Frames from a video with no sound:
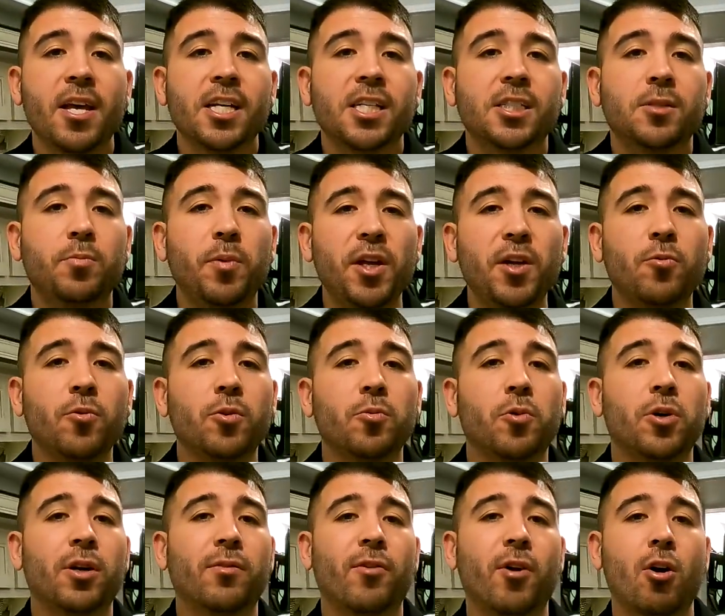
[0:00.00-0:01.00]
Speak with
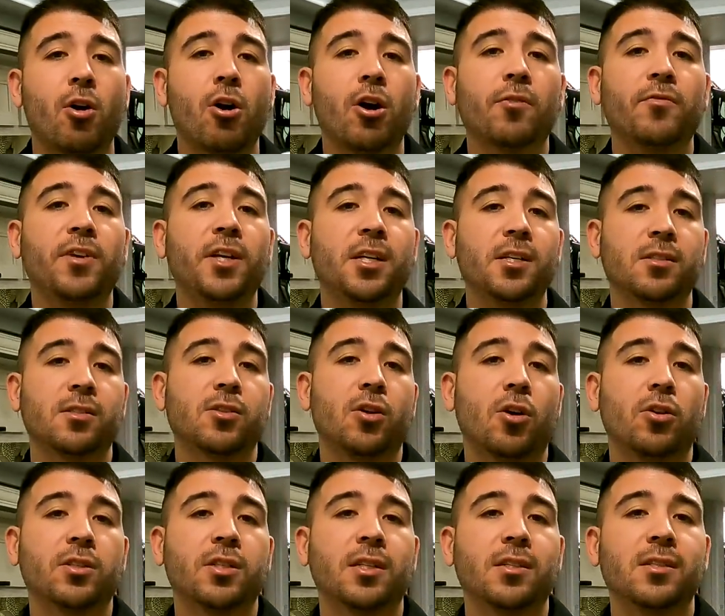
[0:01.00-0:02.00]
one of our RV
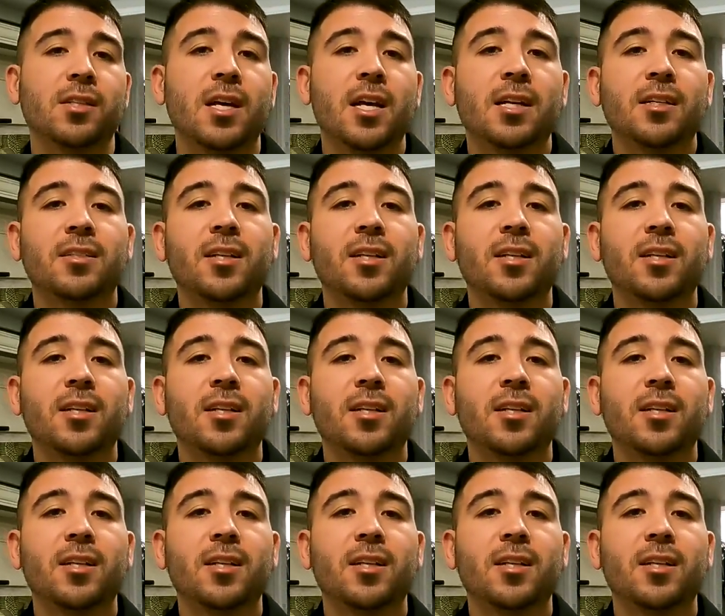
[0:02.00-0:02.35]
consultants.